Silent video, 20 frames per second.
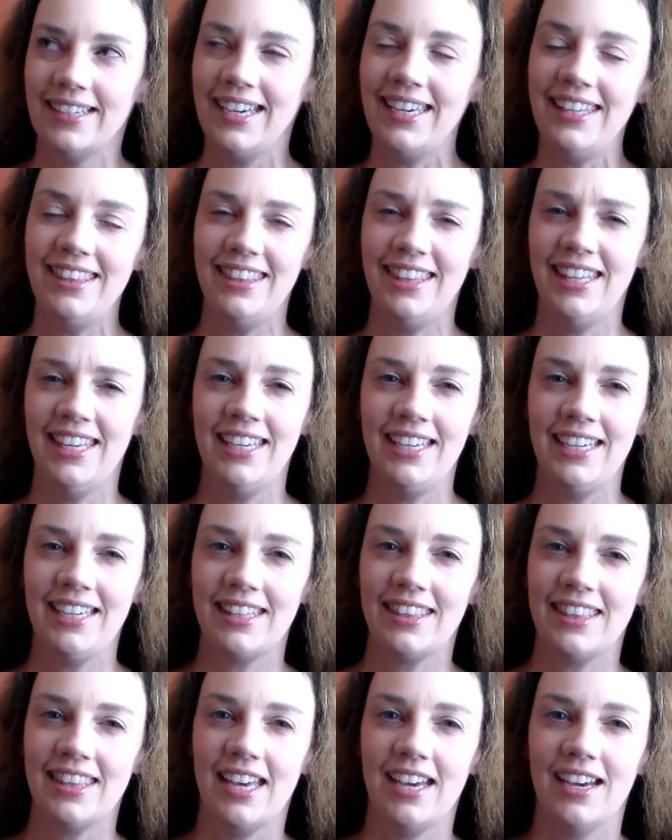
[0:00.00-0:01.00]
I
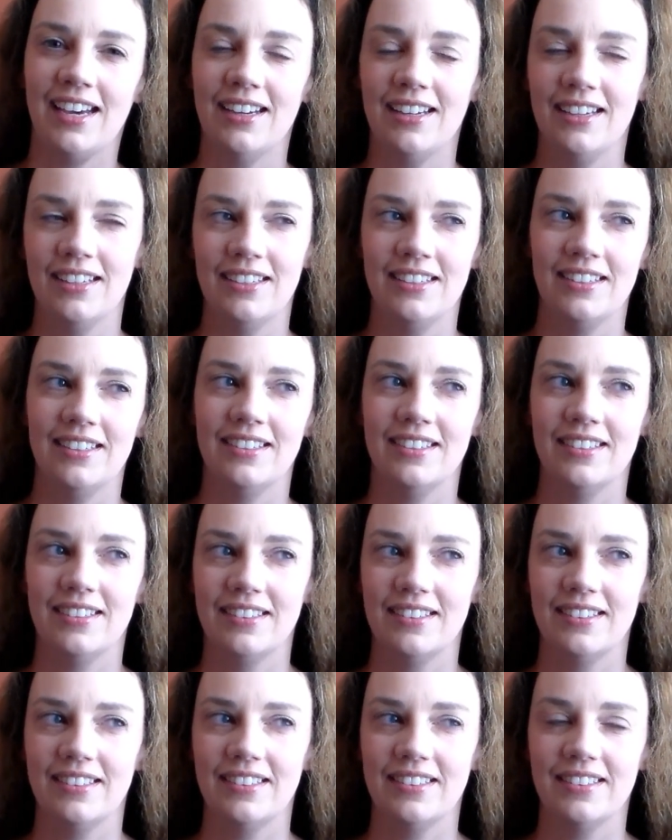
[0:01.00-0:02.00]
think that
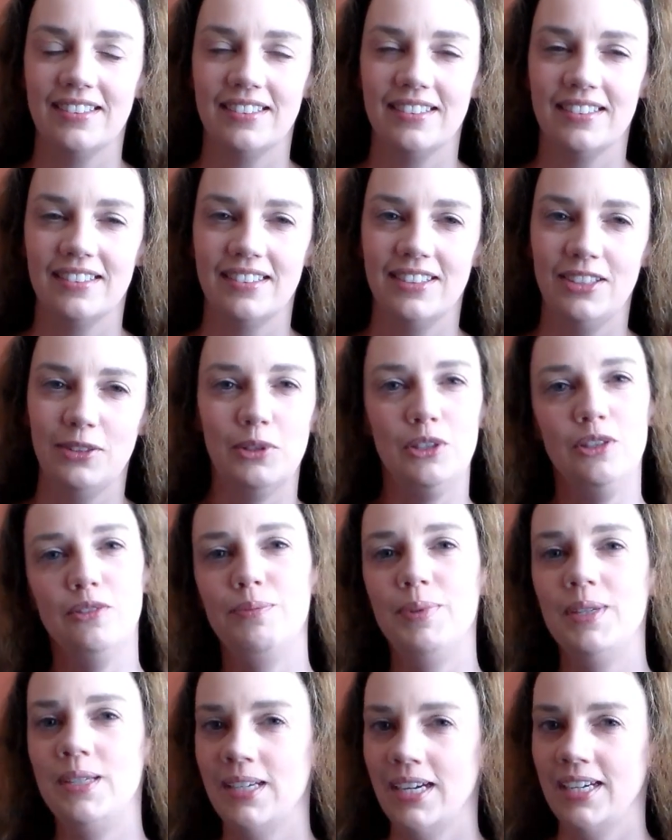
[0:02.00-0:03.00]
it would
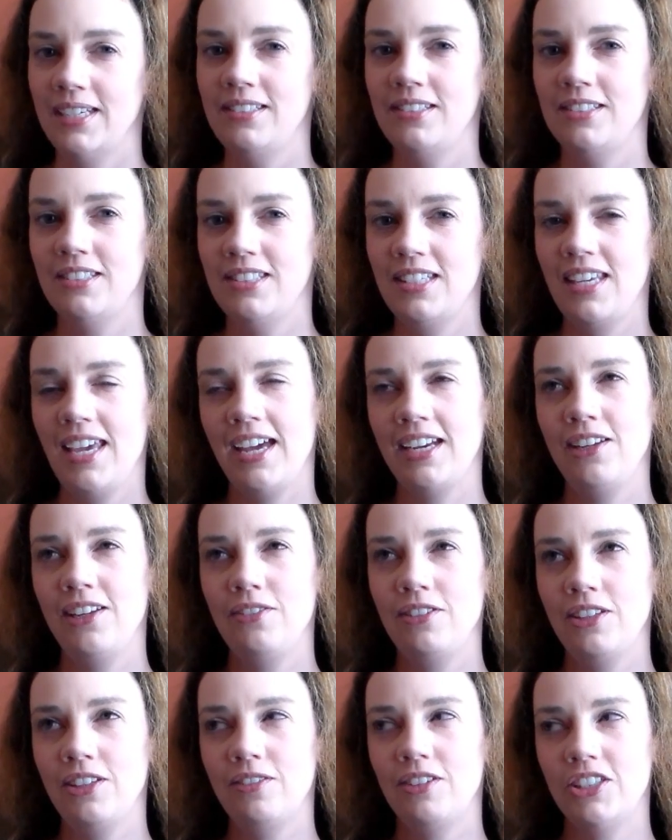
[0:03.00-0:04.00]
have been nice to see Annie
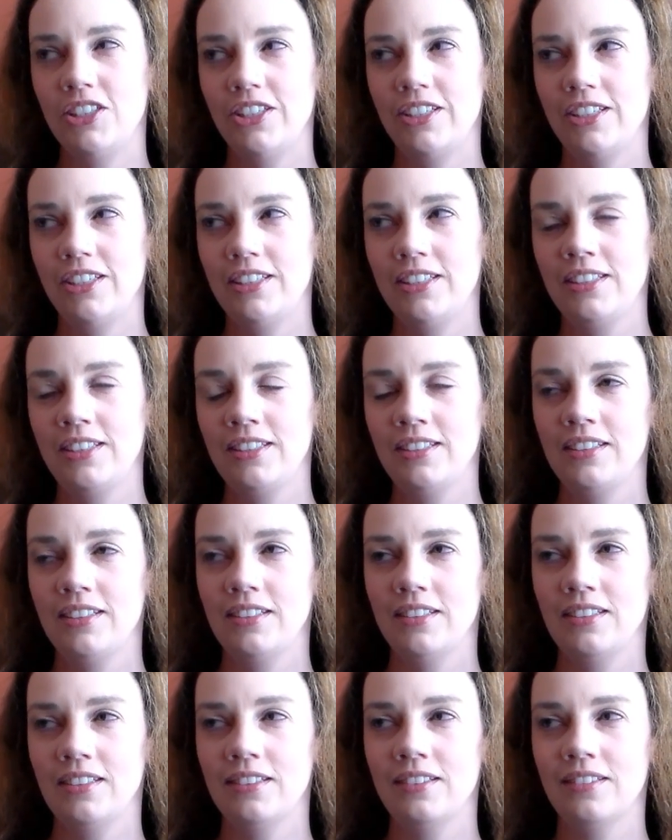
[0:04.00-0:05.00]
in The Return.
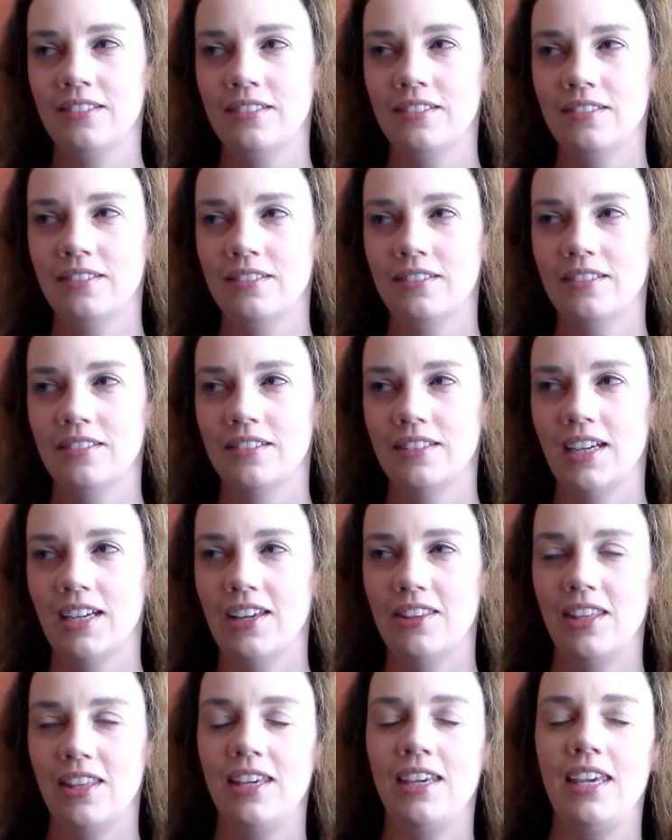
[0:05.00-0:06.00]

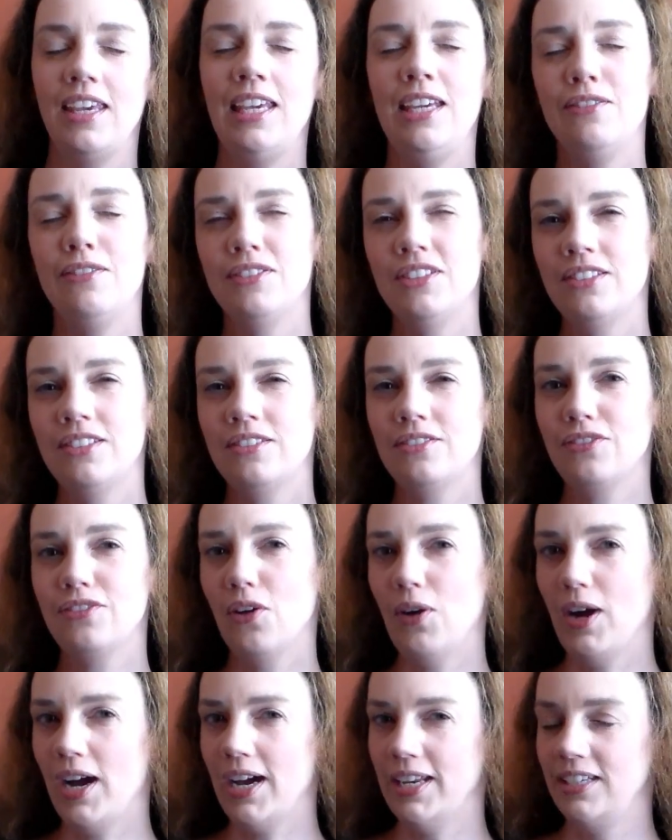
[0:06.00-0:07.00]
I think even
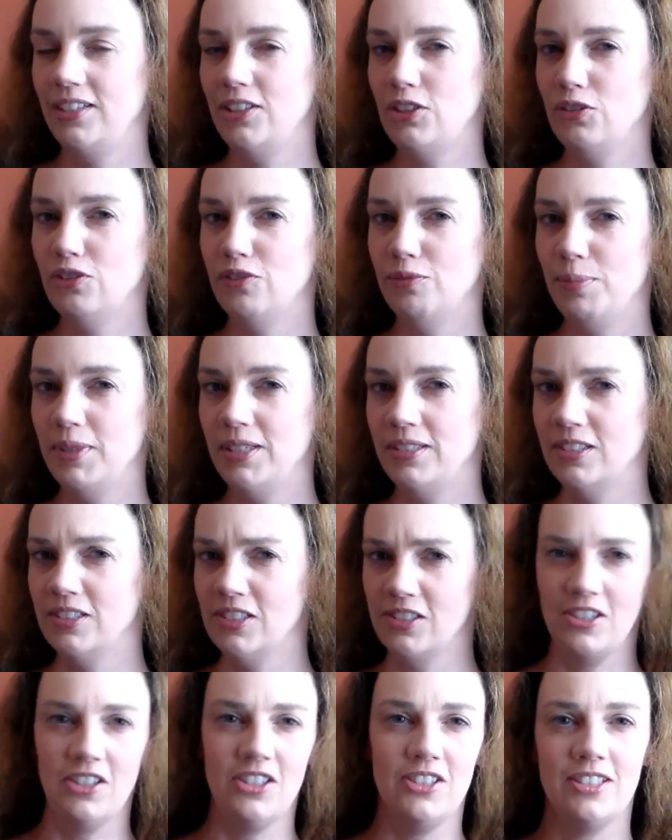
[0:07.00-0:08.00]
for Annie to have been
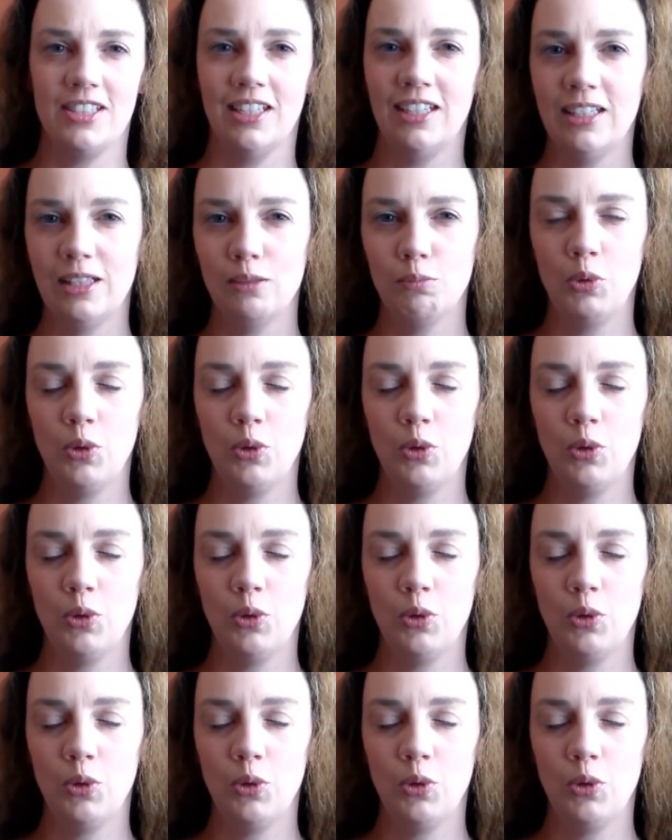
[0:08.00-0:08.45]
discussed a little